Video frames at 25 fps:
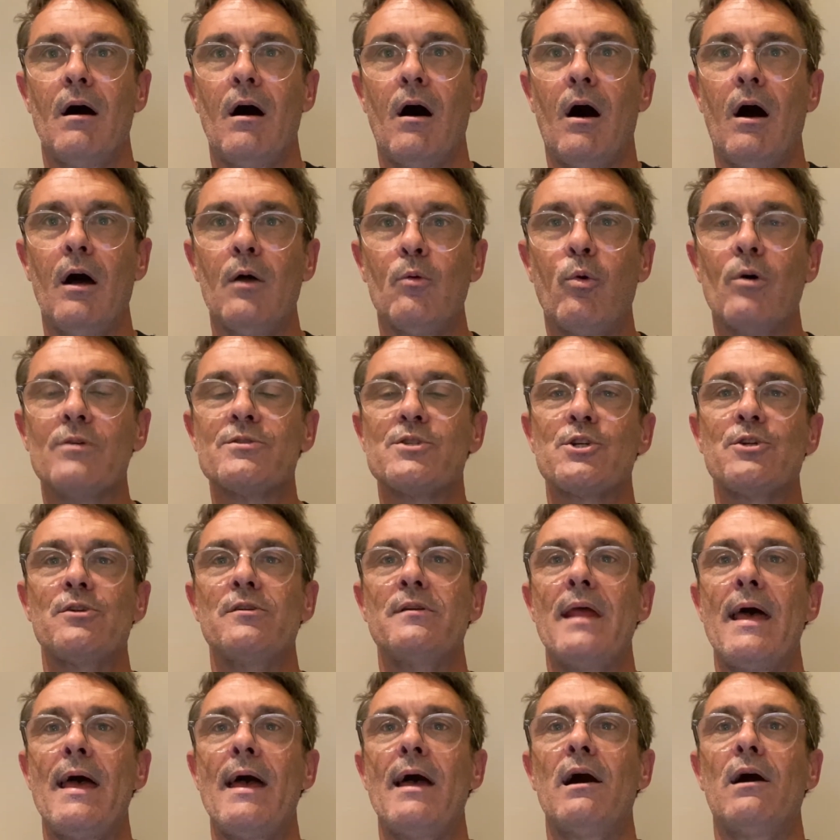I want to
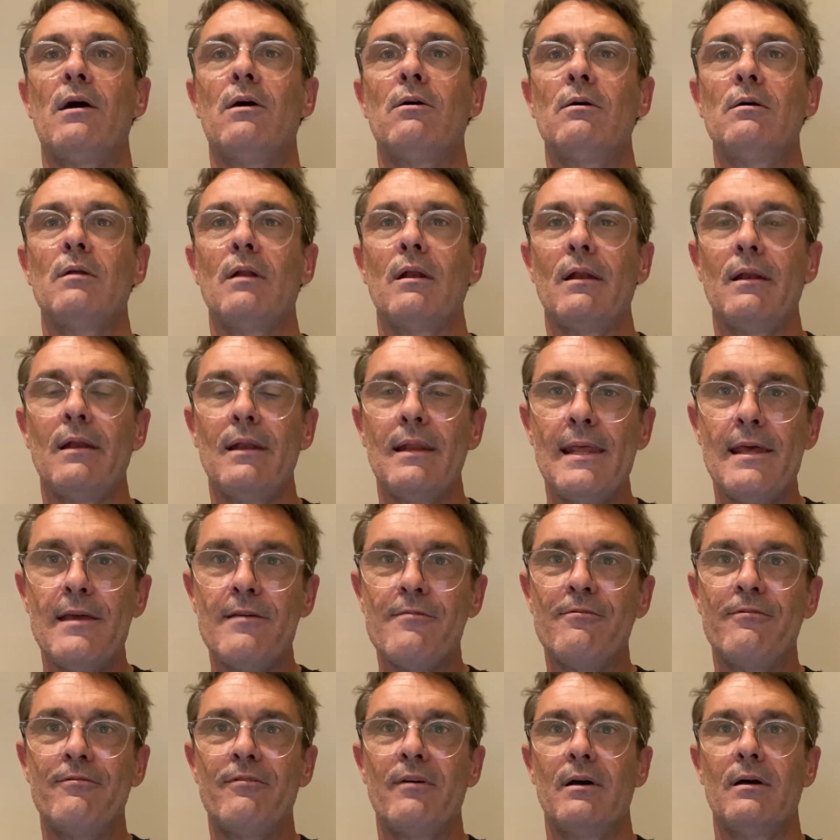now
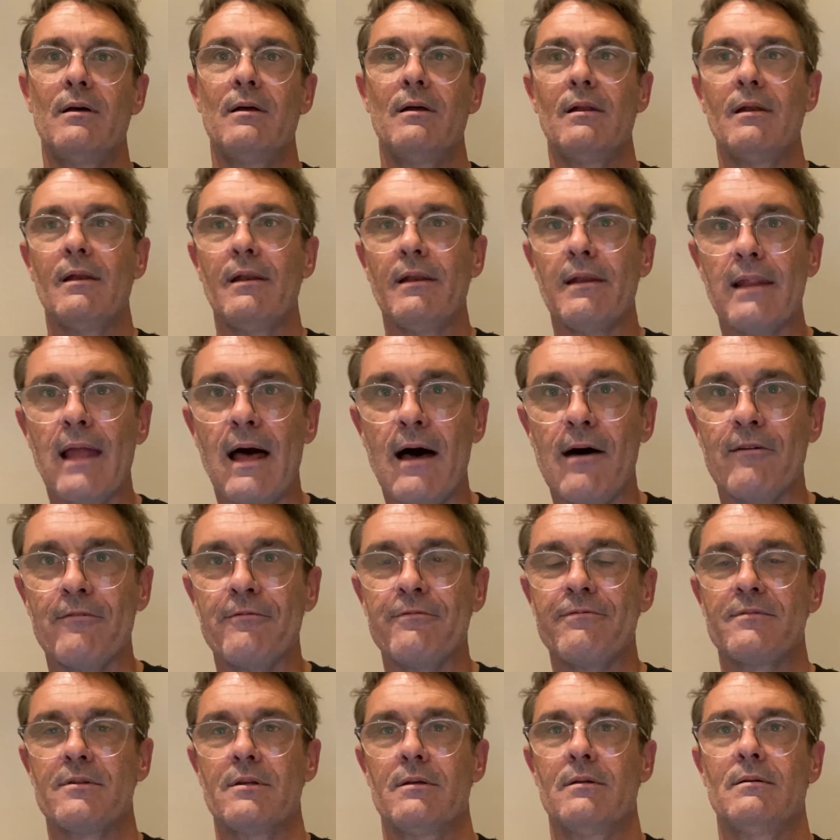live
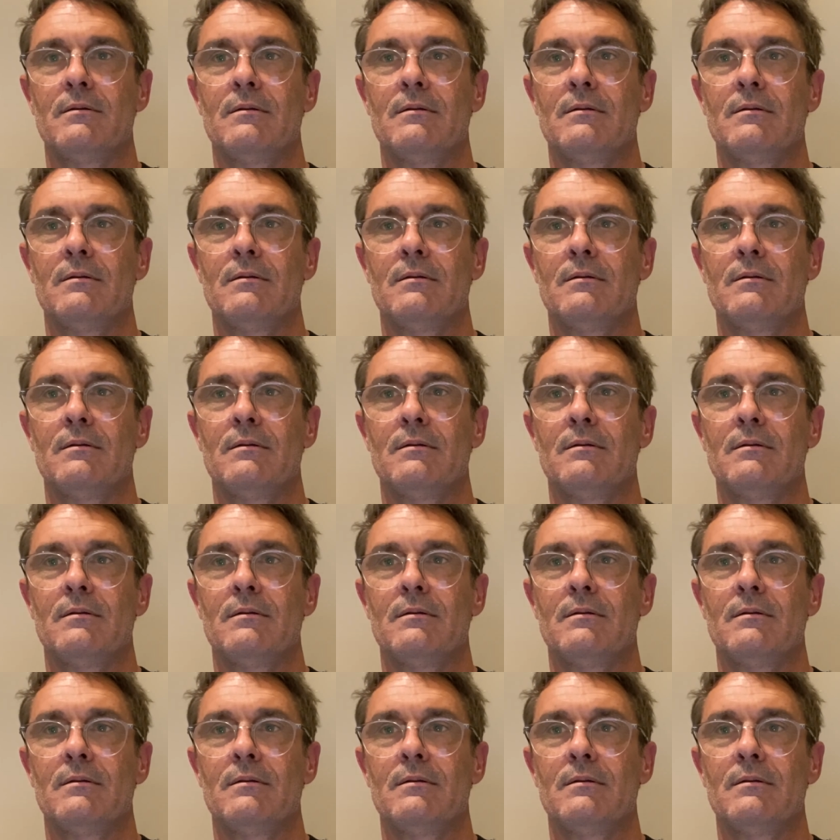loved.